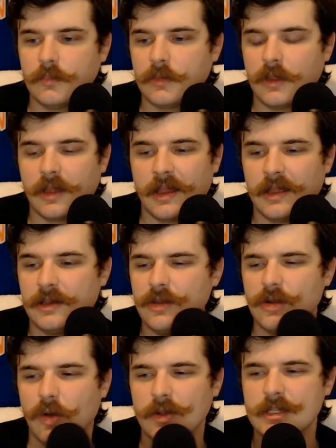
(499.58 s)
And,
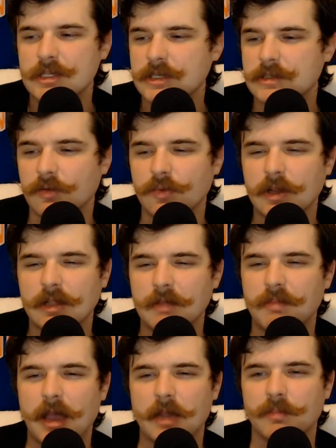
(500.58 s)
it's just a really
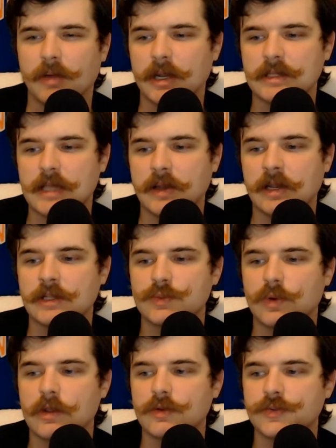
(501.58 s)
bad breakdown. And it's
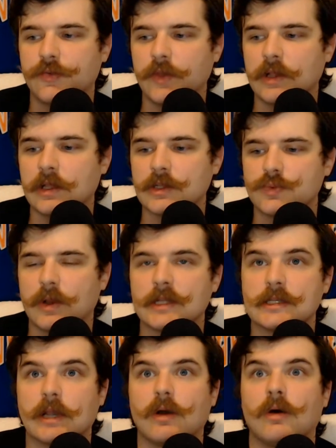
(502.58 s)
one of those feelings where
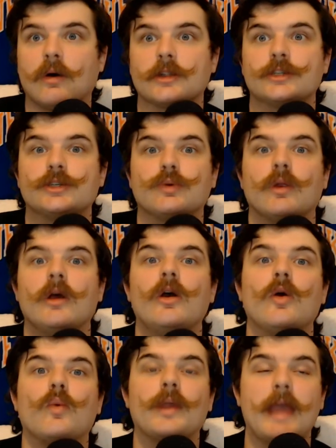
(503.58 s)
it's like, oh, shoot,
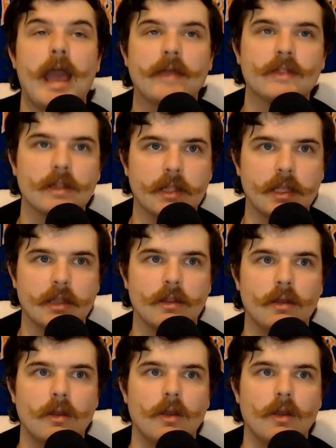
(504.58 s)
we had the lead.